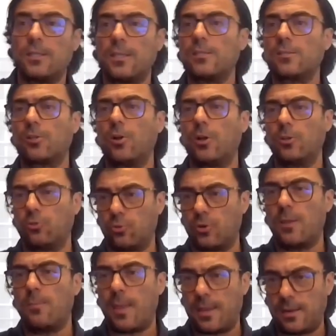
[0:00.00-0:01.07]
is going to
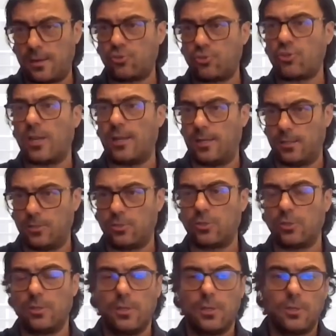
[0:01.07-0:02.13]
remain a challenge
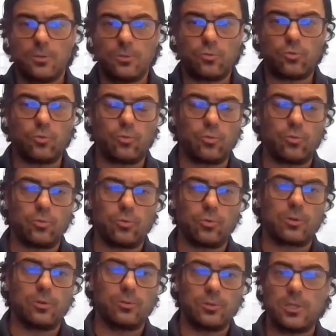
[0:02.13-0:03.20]
to
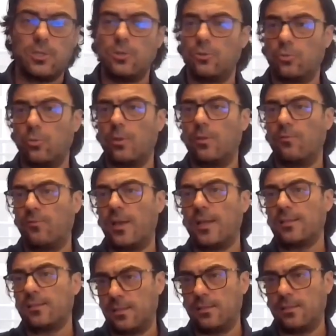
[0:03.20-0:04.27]
continue to
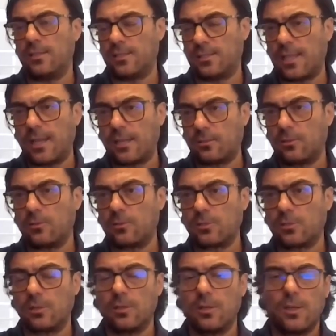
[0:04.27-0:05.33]
invest in these
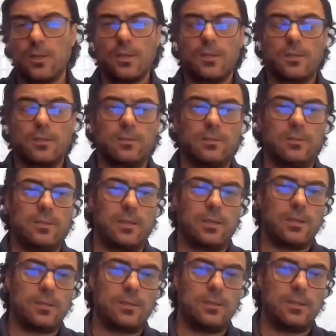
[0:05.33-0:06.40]
sectors.
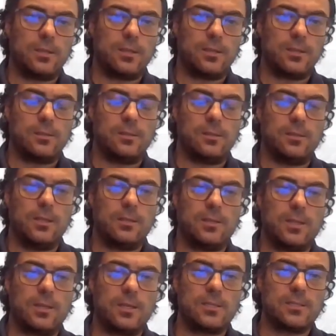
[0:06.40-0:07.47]
There
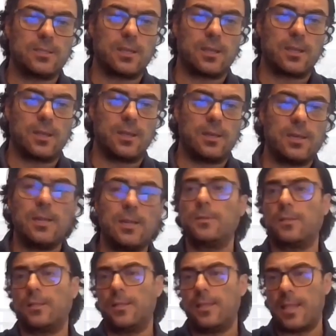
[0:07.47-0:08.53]
is a
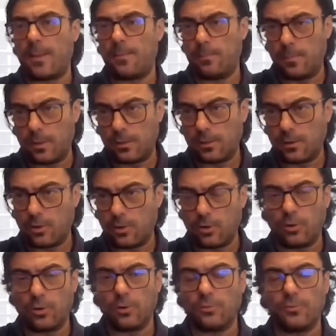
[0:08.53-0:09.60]
limited number
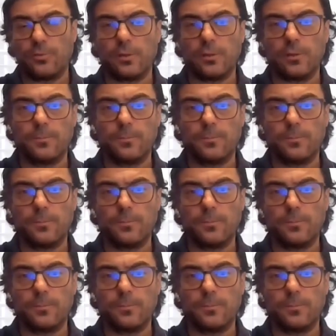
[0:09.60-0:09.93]
of